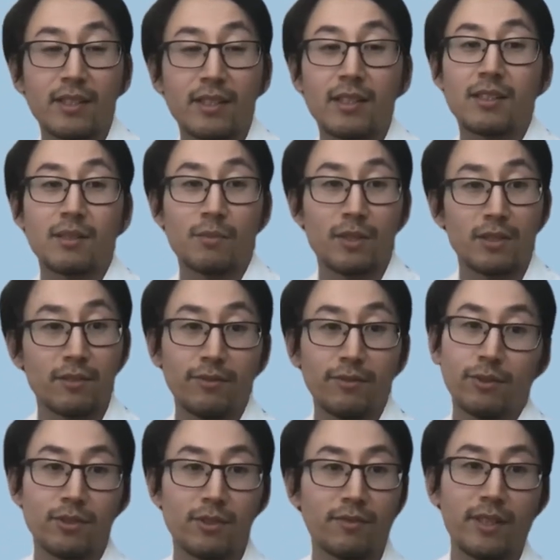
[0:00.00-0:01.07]
customers are
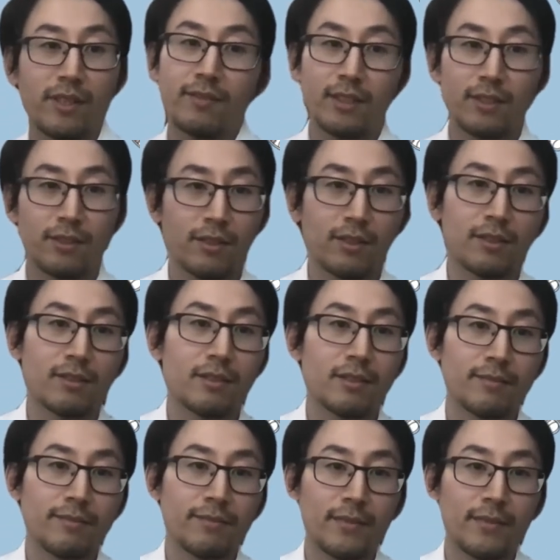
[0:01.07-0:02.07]
Fortune 500s.